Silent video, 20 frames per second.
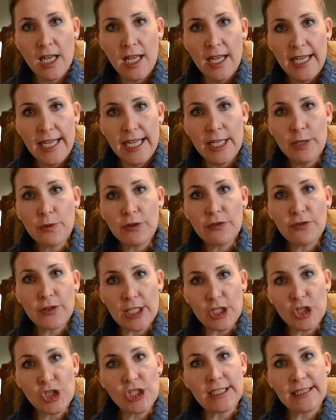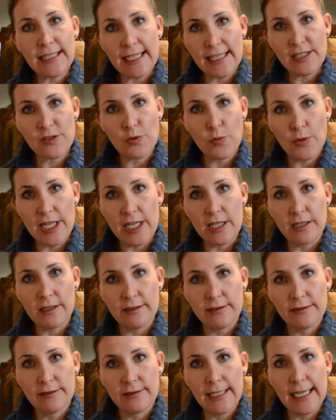In reflection last week,
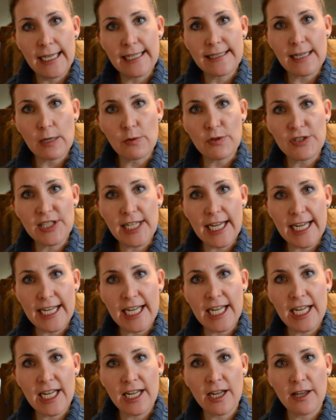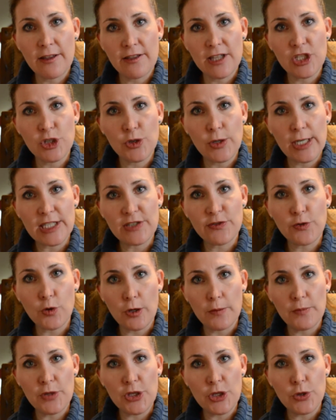as I was taking the
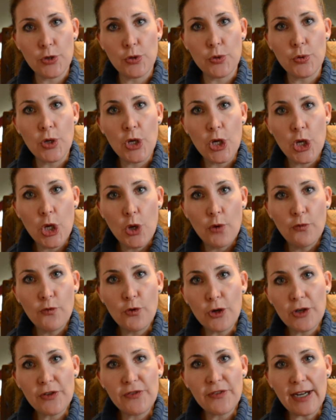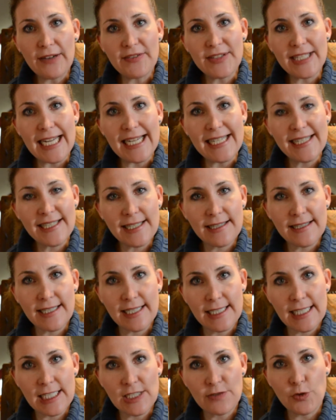Transform You 45 Days to
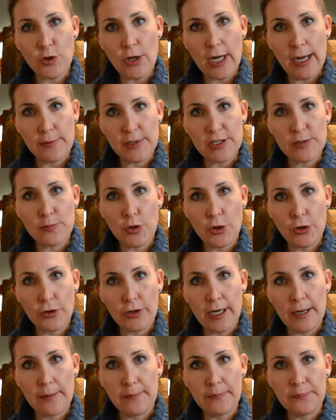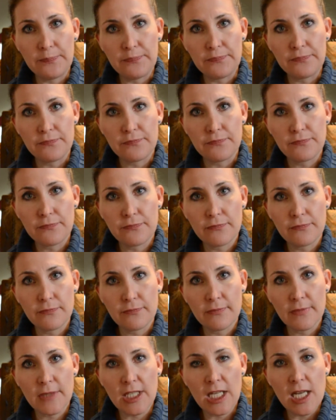Successful Habits program,
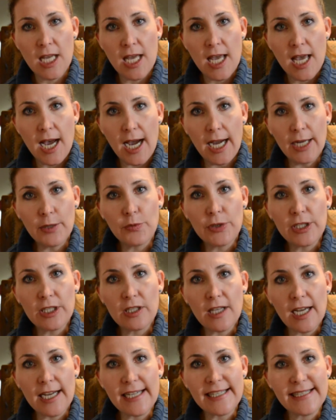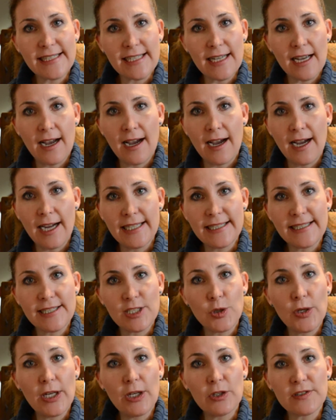I realized I
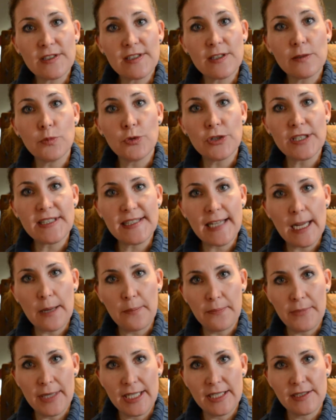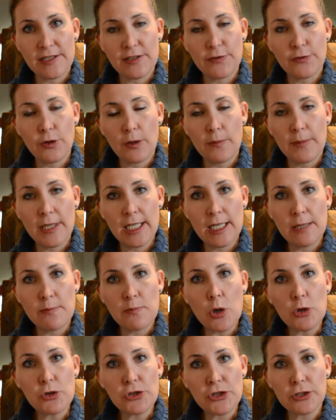still held some resentment from an
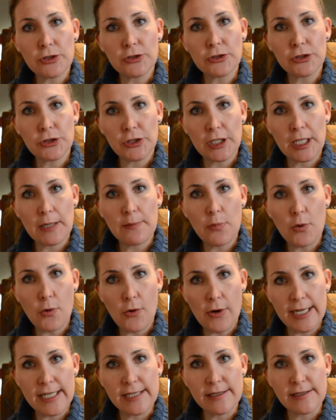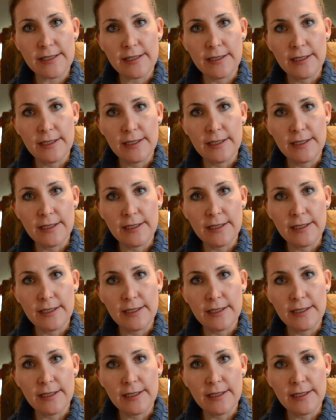emotional turning point